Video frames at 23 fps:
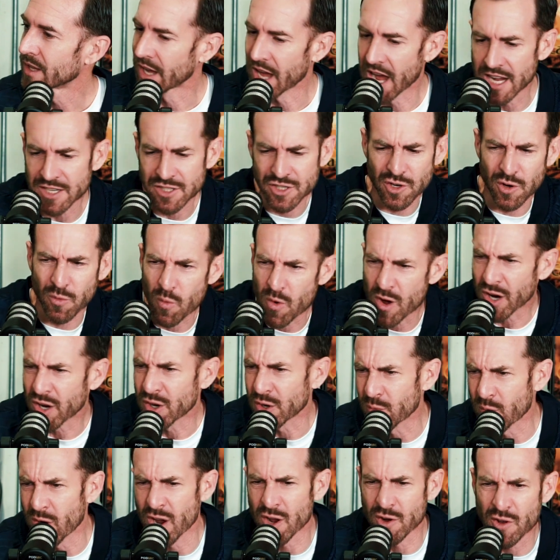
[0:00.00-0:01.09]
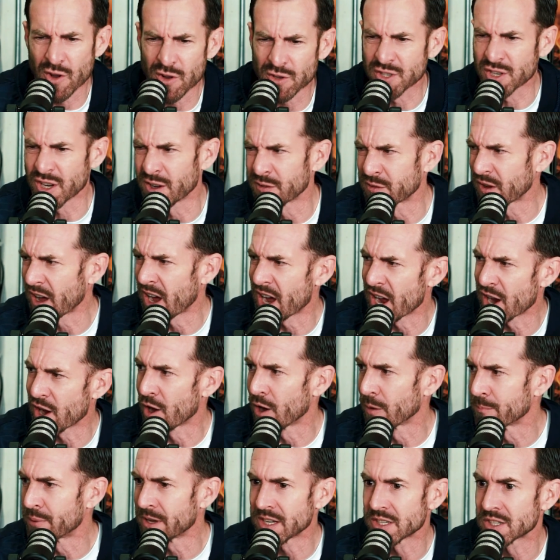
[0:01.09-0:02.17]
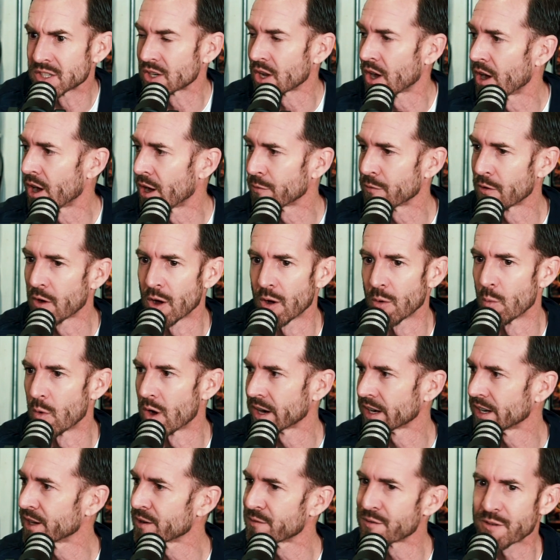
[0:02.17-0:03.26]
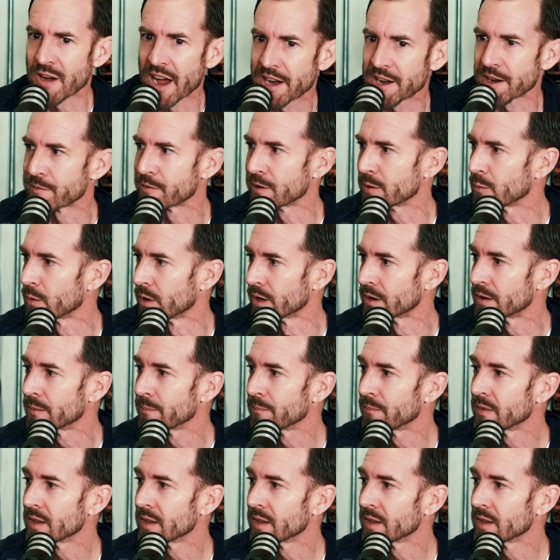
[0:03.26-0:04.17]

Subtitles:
the guys that are walking around all tough guy, all pissed off, all wanting to fight everyone,